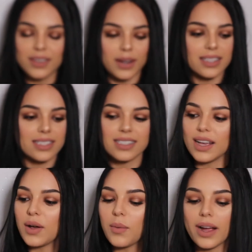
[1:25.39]
you guys can
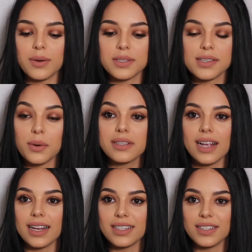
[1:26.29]
tell why I was so
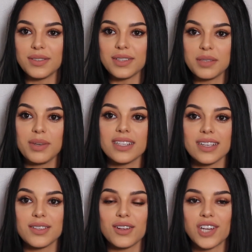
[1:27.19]
excited to use this, because I
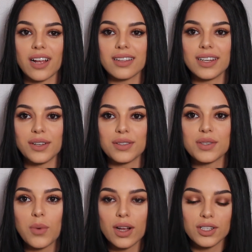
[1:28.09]
saw Jaclyn Hill
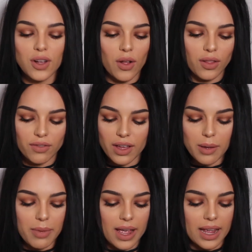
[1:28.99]
swatch all of
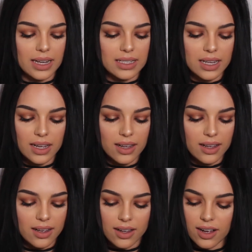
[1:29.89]
them and
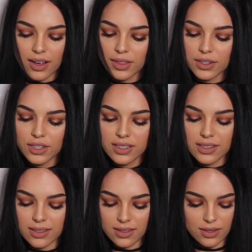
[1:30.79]
they're
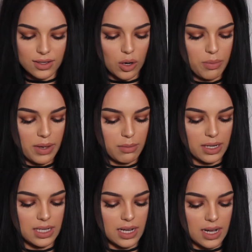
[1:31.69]
just so
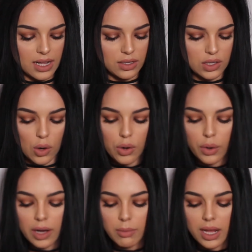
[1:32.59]
pigmented and so
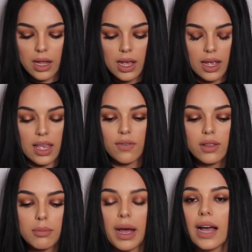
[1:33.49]
creamy. Even
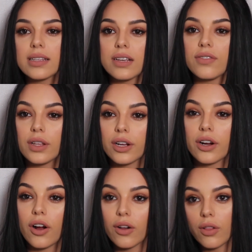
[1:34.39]
the mattes I feel like
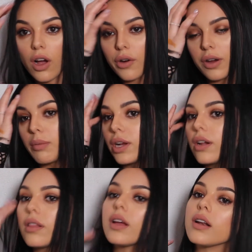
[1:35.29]
are a lot creamier
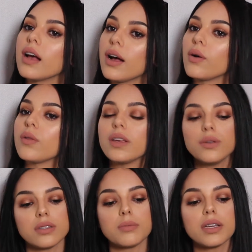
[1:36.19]
than how they
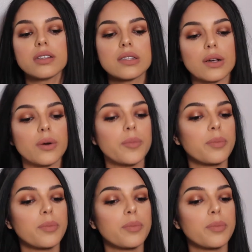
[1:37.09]
used to be. So